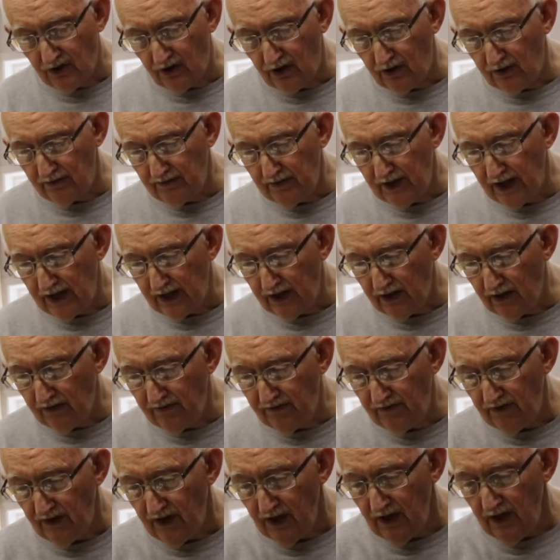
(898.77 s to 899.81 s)
are made
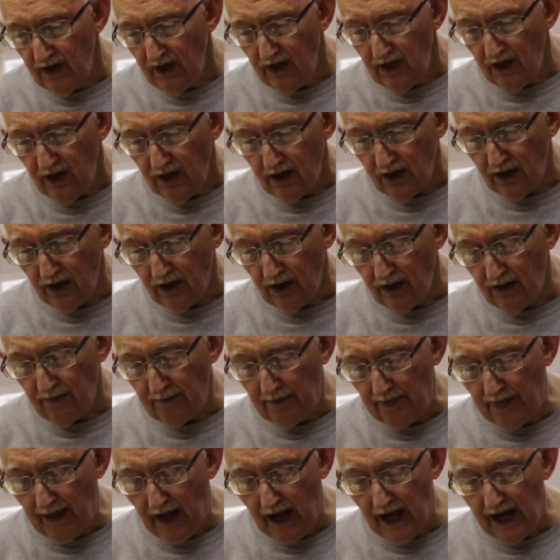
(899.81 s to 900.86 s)
of.
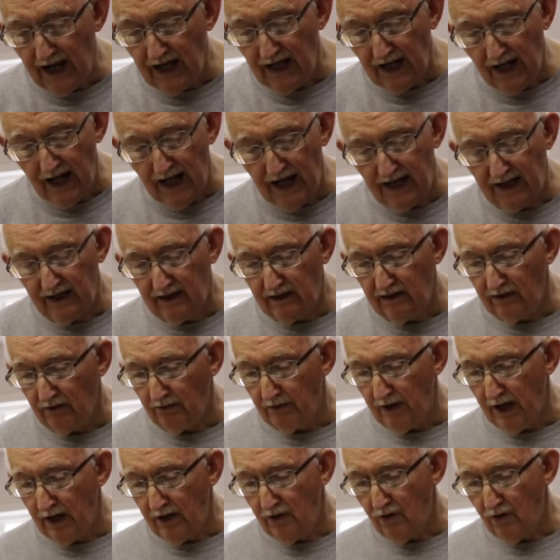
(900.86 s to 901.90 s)
I like the red